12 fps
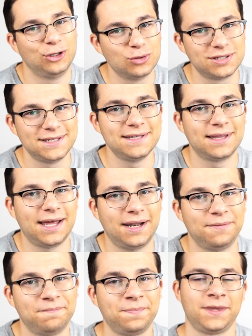You'll see
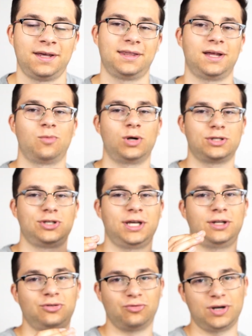then then once you
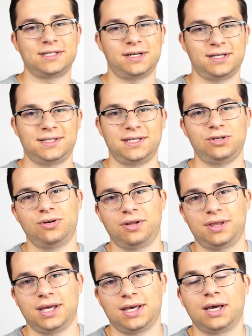get into residency, you're
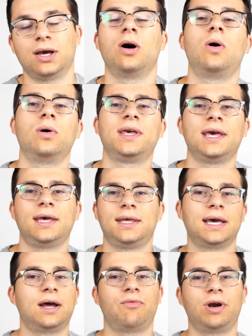thinking, okay,
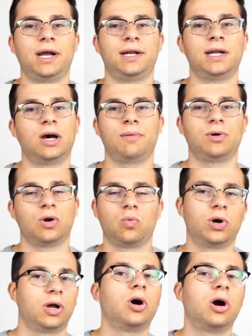yeah, right now I'm gonna
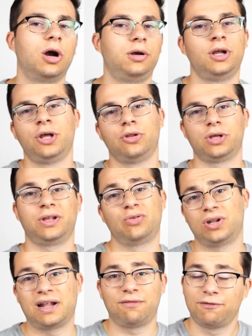work hard to get
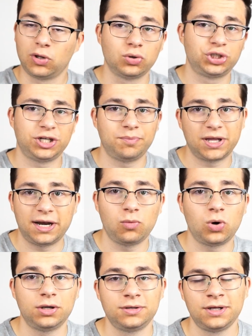into that fellowship that I
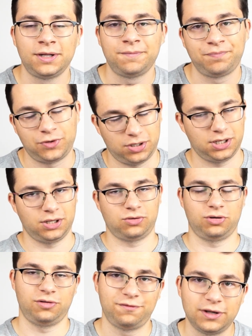want. Then you get
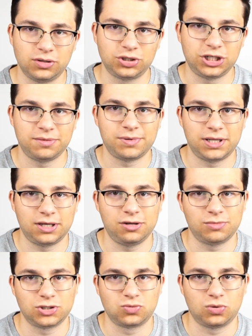into your fellowship, and then
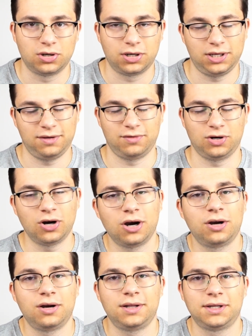you must work even
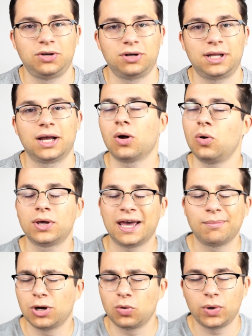harder. And then you're like, okay,
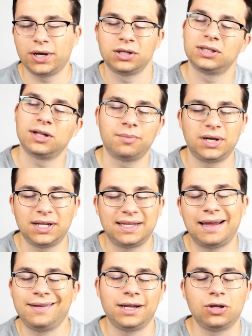I'm gonna wait until I'm an
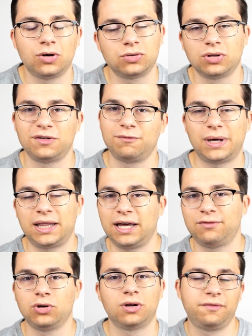attending, you know, to live my
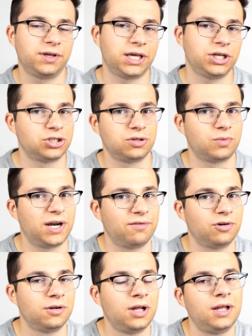life, to go on vacation,
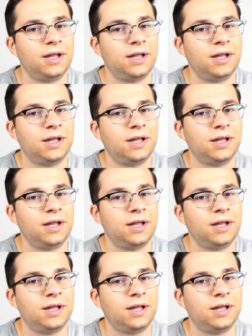whatever.